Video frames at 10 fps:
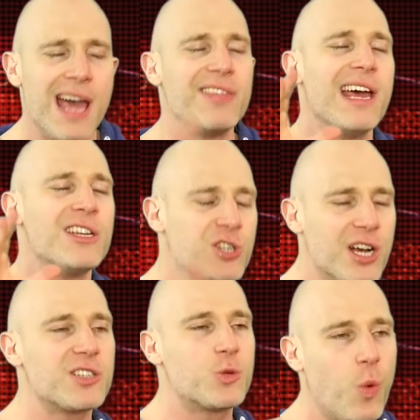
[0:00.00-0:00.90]
There
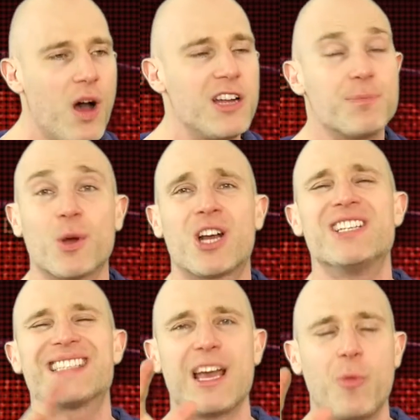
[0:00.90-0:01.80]
just weren't,
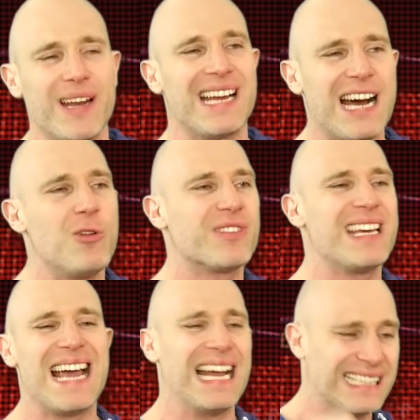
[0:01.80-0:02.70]
because they went out
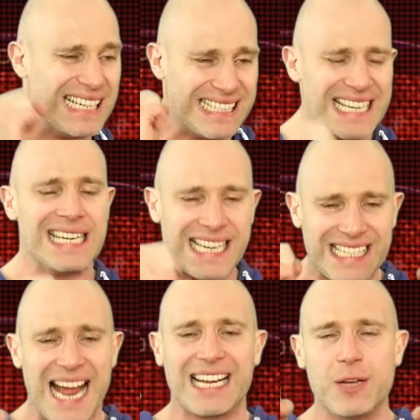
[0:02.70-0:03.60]
there and they did
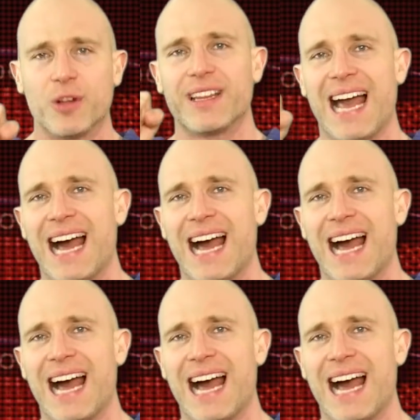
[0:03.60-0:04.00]
exactly what they